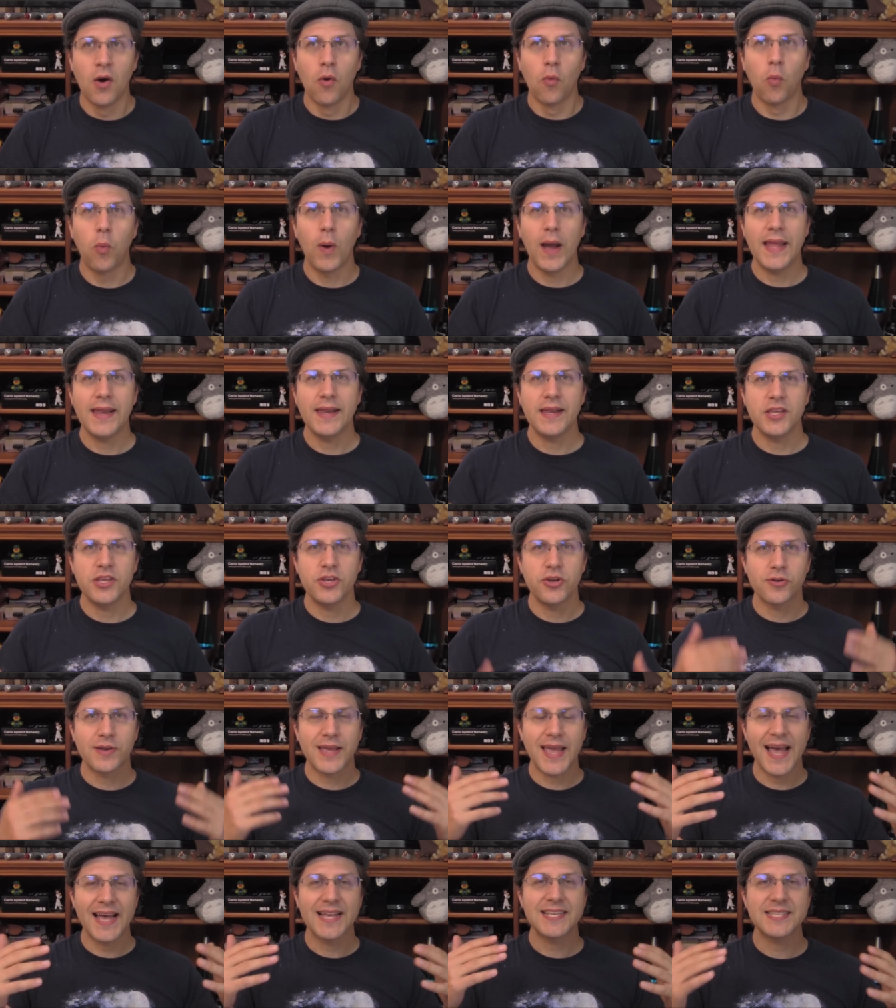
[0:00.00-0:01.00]
when
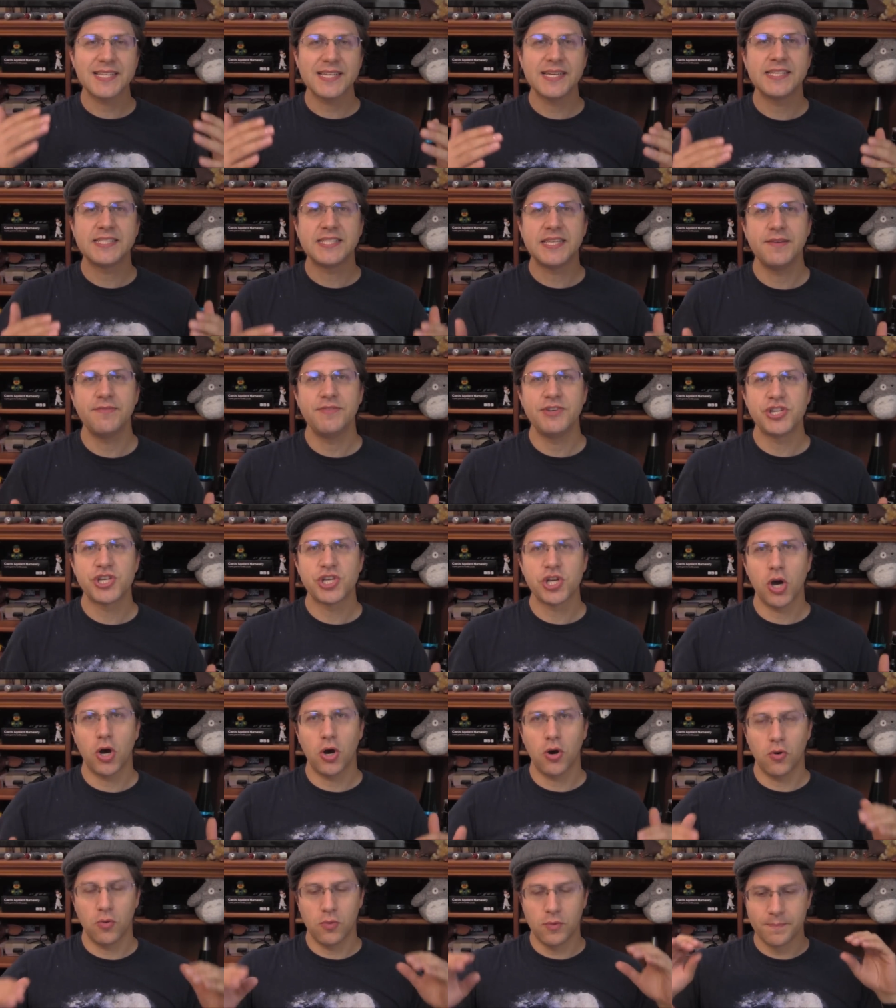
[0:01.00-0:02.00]
you're casting a TV
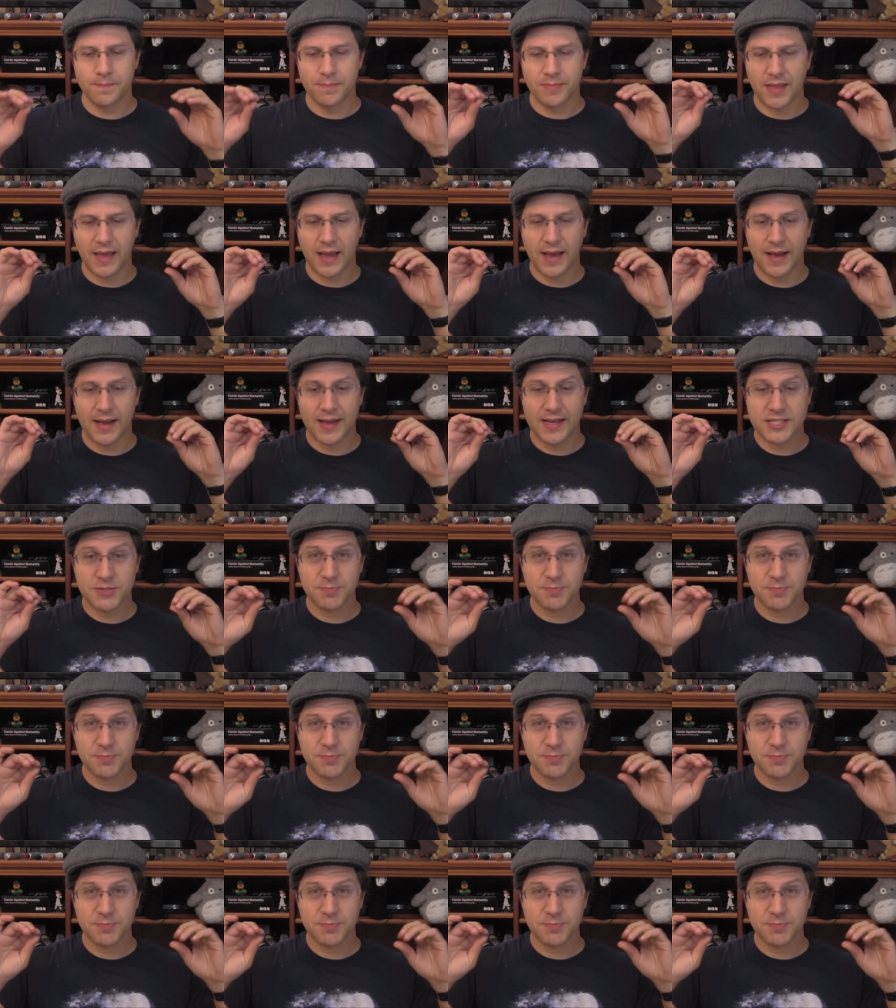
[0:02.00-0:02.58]
show uh,